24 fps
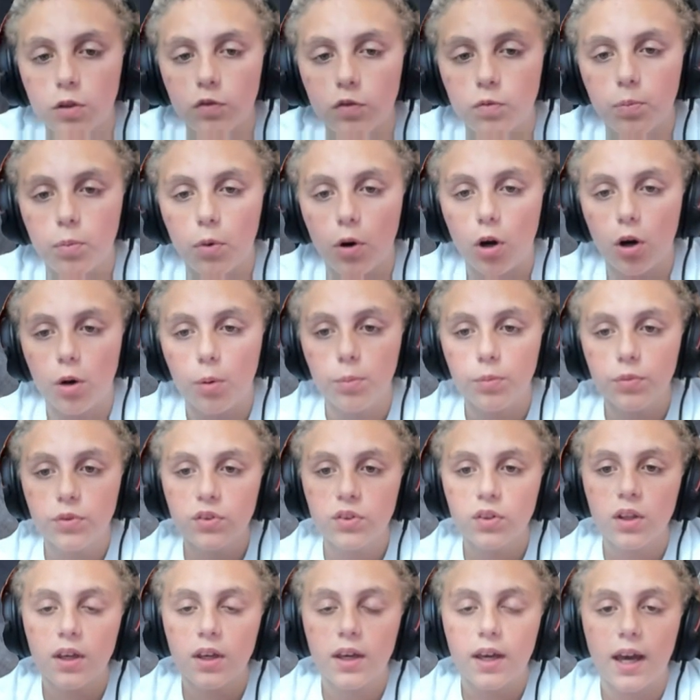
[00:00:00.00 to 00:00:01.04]
of
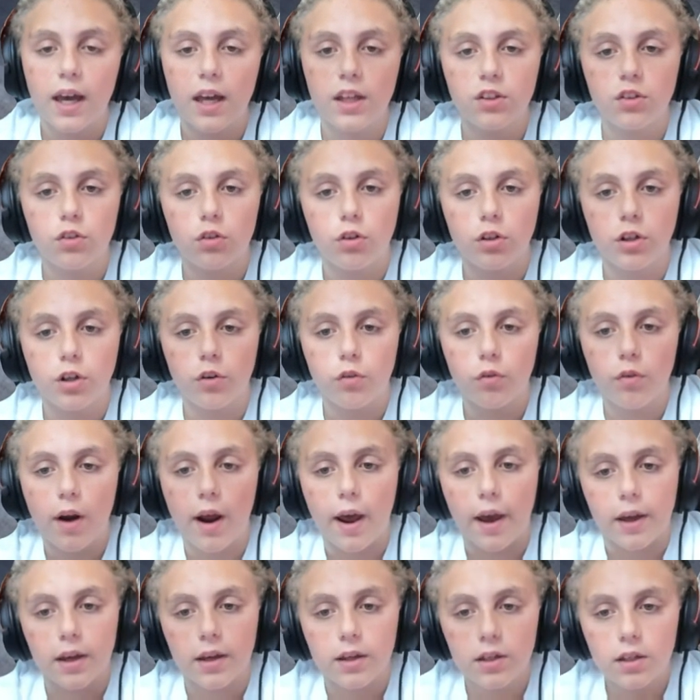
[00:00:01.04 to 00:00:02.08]
bombs and they're on a
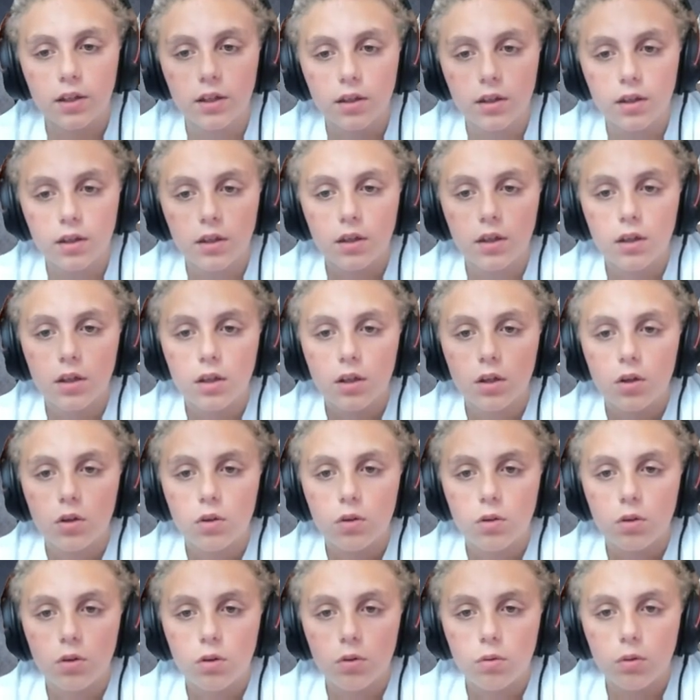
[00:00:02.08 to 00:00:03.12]
rack.
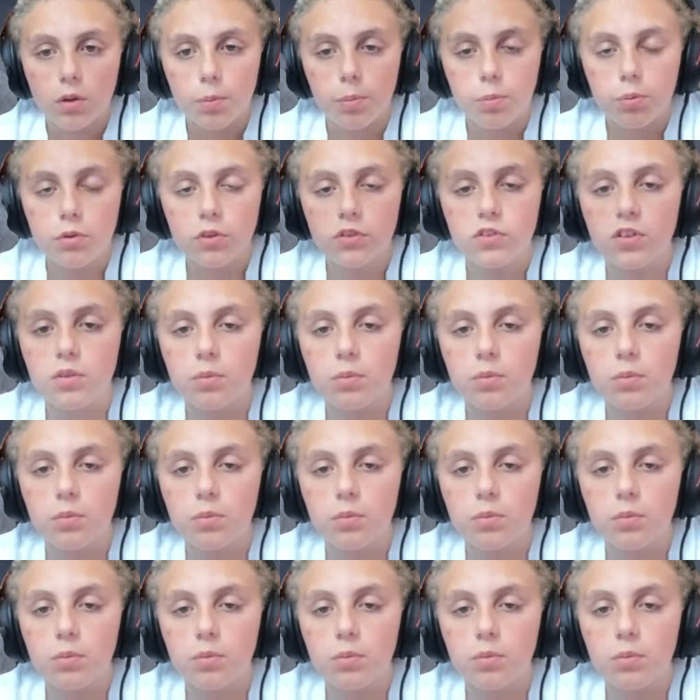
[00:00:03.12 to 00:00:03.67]
Well, pretty